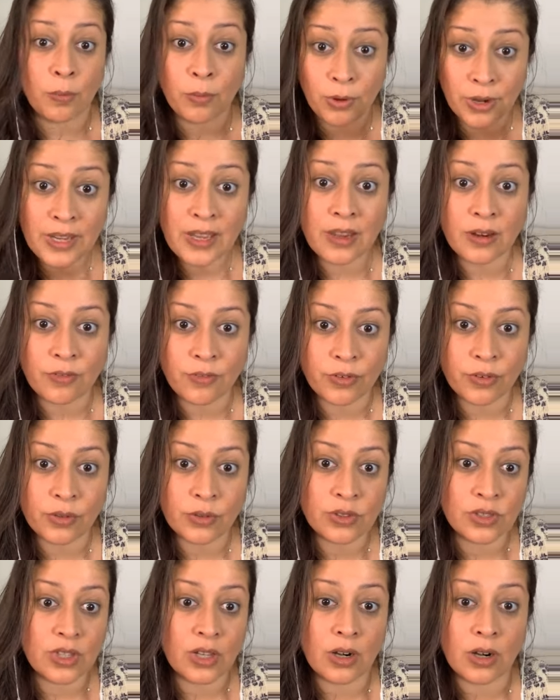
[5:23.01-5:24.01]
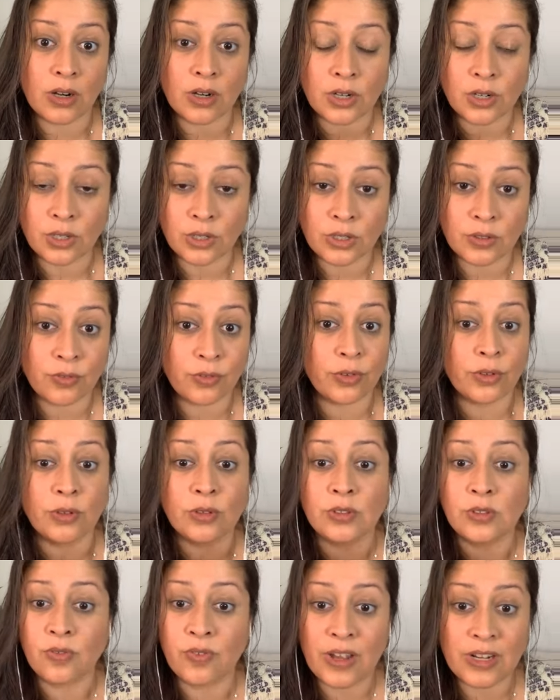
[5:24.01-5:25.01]
bring in foods that are cooked
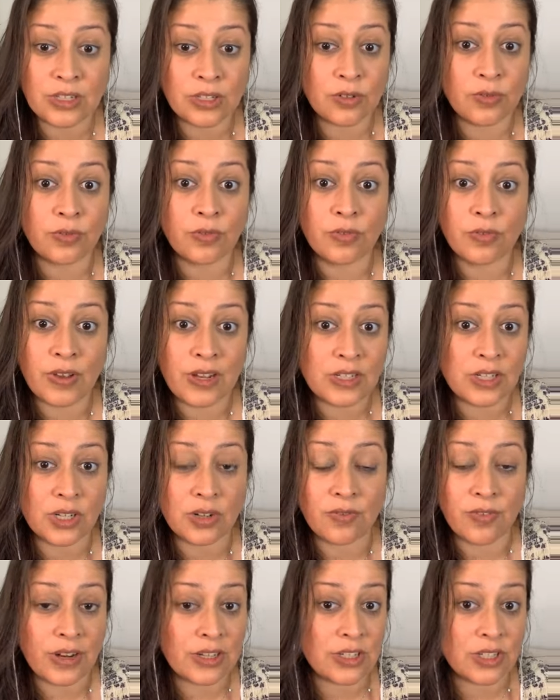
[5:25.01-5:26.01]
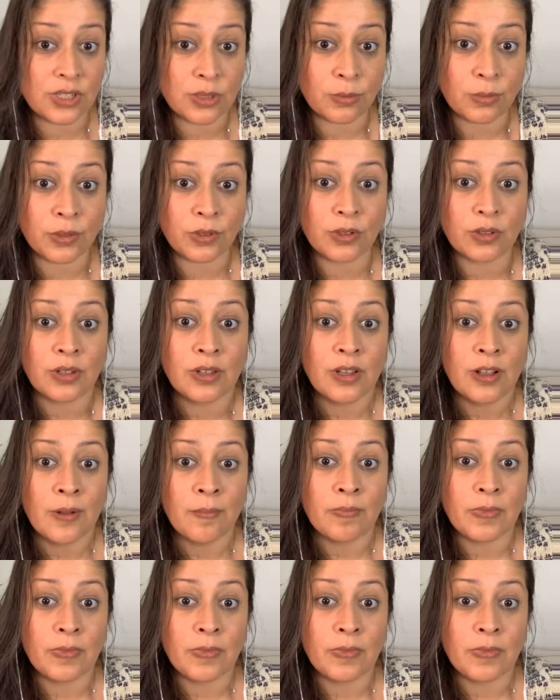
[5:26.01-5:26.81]
foods, veg, veg vegetable